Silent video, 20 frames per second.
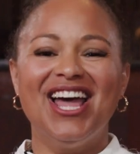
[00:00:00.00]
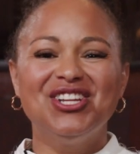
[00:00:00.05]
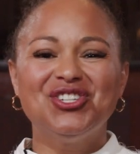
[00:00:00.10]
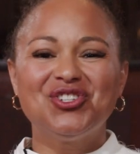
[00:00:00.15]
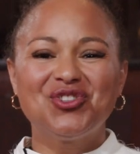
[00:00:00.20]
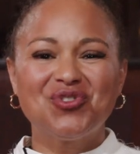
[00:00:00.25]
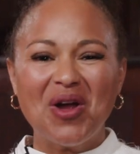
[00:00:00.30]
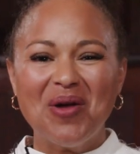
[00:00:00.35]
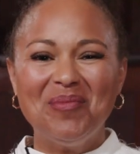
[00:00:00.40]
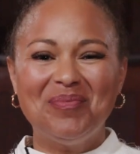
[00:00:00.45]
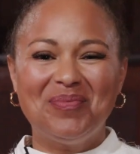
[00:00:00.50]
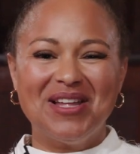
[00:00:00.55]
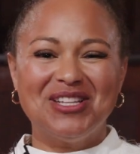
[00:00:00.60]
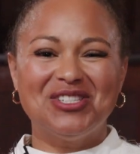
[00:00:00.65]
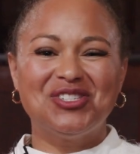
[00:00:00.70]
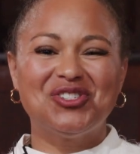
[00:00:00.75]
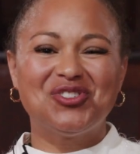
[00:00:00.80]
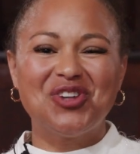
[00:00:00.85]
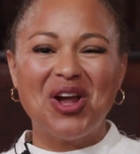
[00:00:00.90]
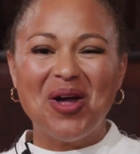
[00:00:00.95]

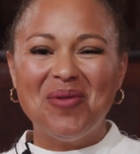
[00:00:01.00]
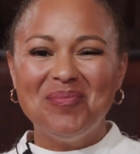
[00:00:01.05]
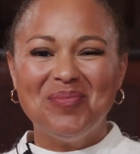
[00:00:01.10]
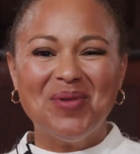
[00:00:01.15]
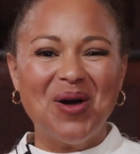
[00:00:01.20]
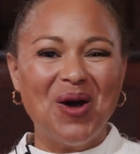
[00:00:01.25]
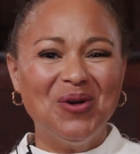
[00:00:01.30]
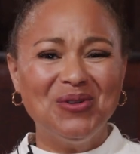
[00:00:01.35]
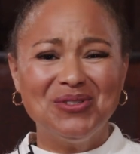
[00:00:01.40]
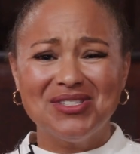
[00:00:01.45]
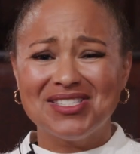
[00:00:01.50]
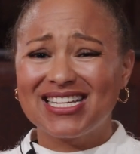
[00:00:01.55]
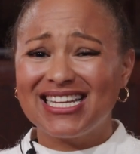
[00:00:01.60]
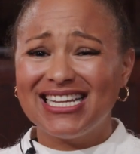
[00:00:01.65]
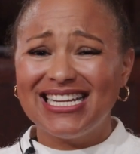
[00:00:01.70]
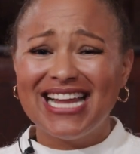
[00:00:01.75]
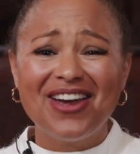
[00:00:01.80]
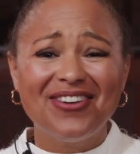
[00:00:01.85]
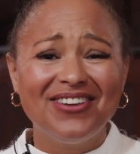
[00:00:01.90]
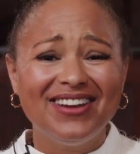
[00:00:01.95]
Trumpets, trombones,
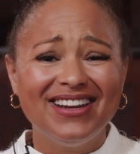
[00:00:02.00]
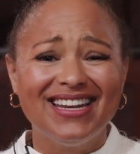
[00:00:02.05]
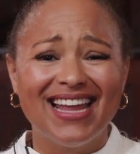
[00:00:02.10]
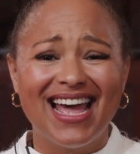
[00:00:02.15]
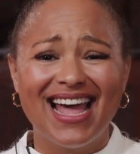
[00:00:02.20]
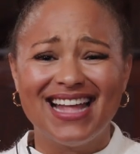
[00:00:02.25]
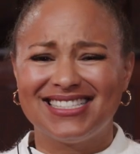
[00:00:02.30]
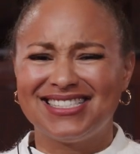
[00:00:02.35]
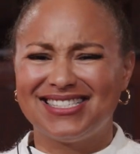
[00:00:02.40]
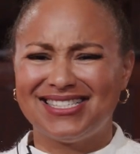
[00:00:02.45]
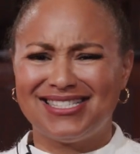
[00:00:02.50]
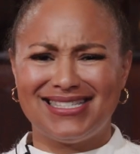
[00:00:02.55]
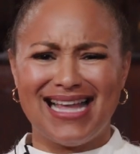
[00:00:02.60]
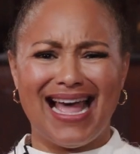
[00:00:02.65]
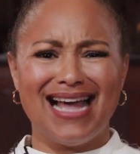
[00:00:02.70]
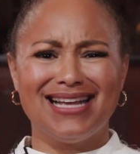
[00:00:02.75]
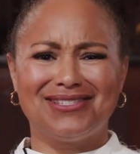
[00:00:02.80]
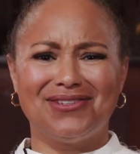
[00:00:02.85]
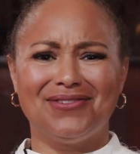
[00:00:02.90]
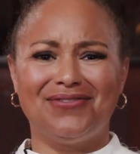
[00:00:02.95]
clarinets,
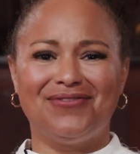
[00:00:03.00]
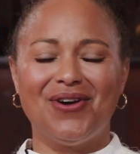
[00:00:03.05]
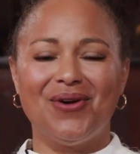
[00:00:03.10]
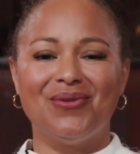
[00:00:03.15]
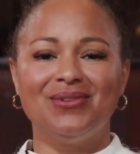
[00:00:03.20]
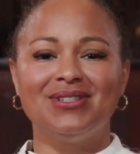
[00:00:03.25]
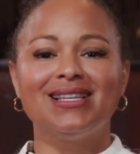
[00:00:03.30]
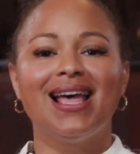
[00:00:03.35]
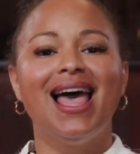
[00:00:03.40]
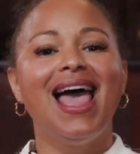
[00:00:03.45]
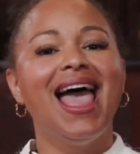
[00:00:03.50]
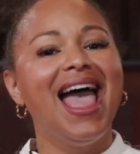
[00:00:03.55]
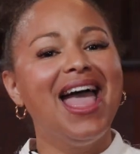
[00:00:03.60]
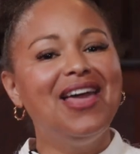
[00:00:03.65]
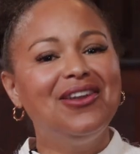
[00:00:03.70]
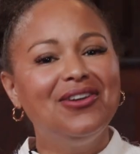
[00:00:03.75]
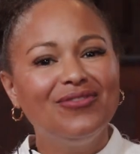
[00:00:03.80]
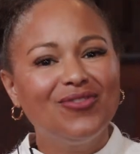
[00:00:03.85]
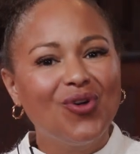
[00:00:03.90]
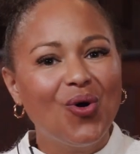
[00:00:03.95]
saxophones,
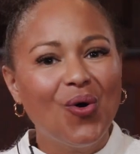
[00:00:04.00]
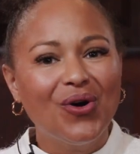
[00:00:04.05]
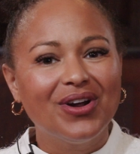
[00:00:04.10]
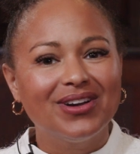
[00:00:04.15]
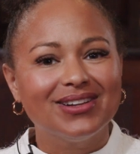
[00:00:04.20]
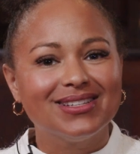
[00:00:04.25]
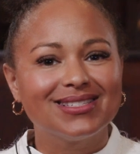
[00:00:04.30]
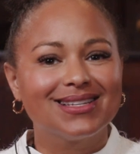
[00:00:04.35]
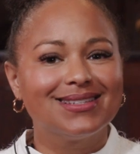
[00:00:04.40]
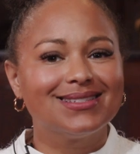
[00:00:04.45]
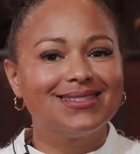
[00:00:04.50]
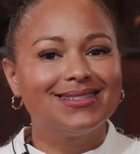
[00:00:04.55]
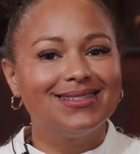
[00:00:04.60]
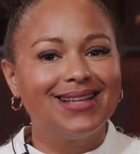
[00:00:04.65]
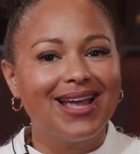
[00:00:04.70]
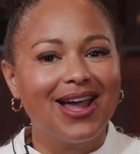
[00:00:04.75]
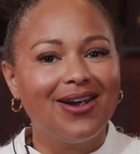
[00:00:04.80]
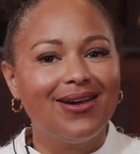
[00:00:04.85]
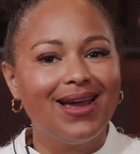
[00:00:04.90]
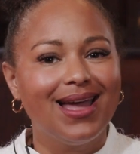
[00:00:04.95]
and of course,
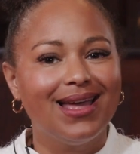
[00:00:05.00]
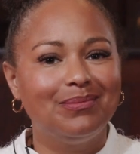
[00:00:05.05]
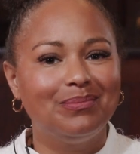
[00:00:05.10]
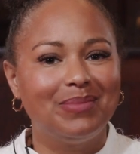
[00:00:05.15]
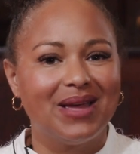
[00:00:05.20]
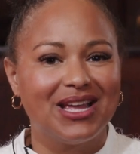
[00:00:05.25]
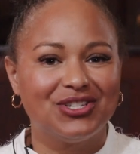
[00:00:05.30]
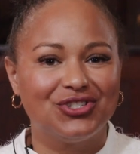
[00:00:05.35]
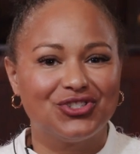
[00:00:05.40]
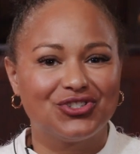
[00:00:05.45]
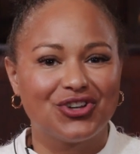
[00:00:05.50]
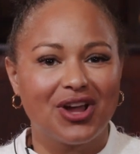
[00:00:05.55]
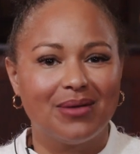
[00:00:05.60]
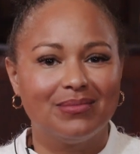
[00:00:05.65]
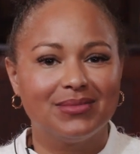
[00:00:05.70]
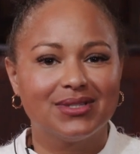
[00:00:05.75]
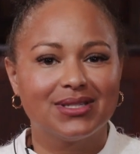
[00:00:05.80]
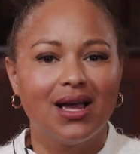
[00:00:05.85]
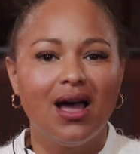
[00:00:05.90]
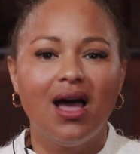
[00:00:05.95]
snare and bass
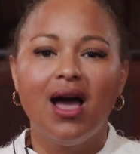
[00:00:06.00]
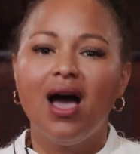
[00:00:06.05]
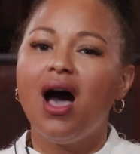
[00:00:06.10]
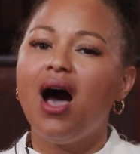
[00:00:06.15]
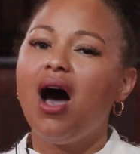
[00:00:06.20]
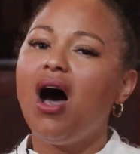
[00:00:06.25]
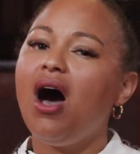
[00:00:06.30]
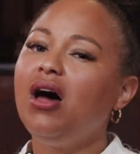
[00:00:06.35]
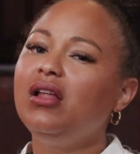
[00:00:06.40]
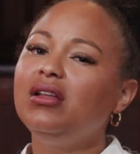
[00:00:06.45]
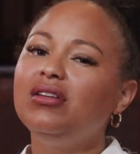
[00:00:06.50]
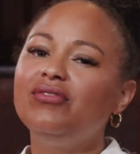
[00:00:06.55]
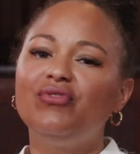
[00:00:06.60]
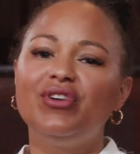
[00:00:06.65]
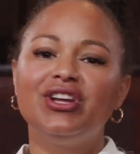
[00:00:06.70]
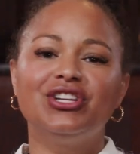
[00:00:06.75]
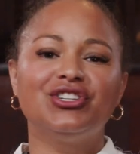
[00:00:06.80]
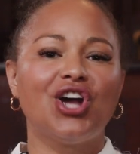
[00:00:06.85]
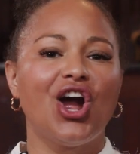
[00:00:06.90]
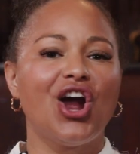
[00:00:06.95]
drums, all of
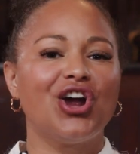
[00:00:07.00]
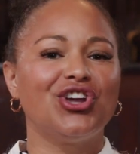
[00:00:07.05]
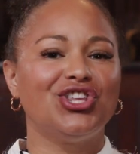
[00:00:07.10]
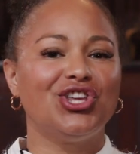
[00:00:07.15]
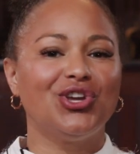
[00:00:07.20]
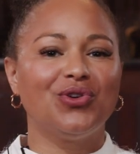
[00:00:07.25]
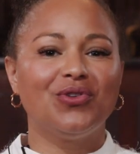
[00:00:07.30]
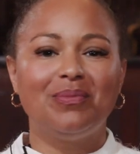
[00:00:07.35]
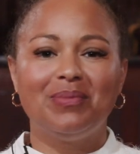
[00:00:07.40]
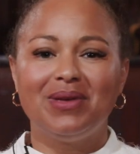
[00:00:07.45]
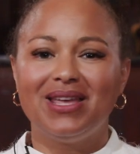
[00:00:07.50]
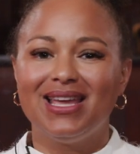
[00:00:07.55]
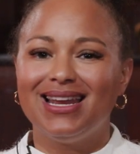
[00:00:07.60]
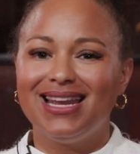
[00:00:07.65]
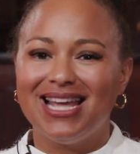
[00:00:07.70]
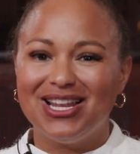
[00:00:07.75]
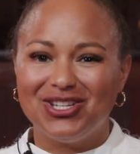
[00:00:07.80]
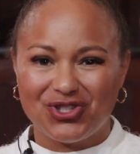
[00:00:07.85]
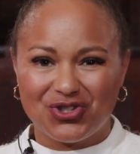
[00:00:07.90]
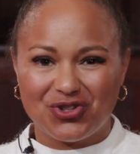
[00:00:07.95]
which are European
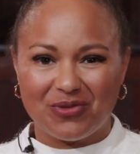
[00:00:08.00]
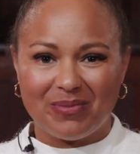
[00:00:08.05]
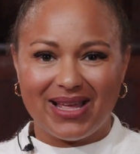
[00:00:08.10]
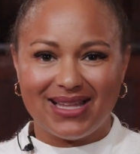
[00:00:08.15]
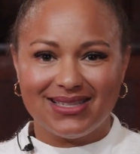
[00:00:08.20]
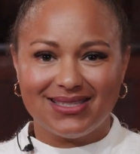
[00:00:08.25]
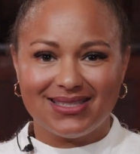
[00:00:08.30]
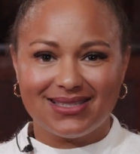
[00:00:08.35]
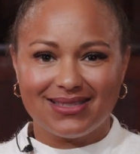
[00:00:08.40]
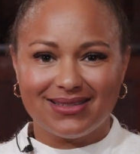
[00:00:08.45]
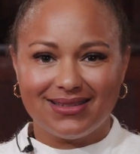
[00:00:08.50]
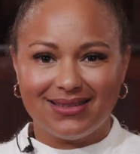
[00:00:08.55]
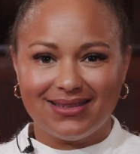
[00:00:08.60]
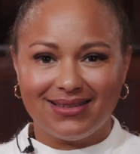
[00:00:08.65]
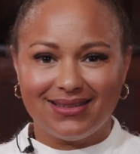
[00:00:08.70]
instruments.